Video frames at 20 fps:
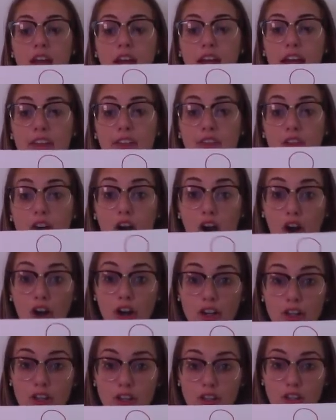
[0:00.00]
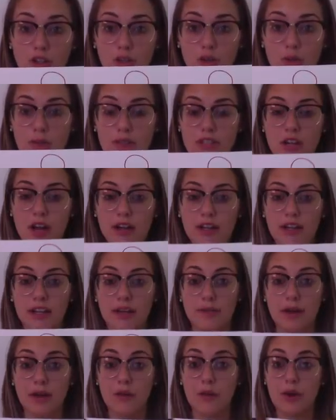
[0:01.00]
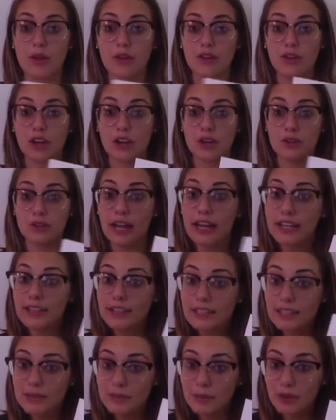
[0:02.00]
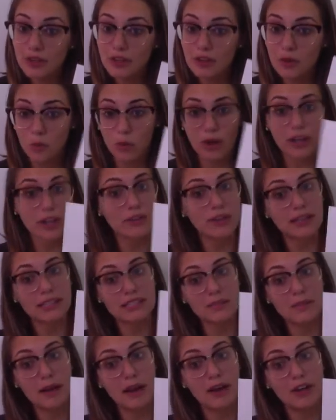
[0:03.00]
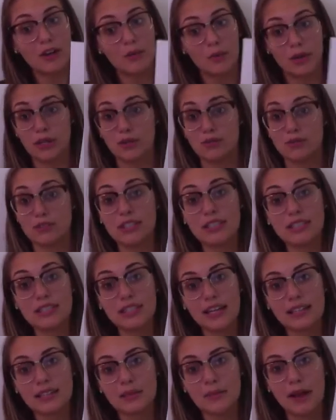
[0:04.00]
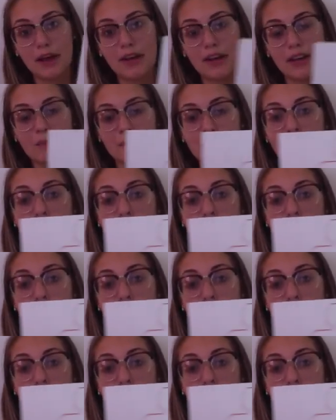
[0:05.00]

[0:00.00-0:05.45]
In the heart, you will be talking about whether or not you like this book, what you liked about it, what you disliked about it,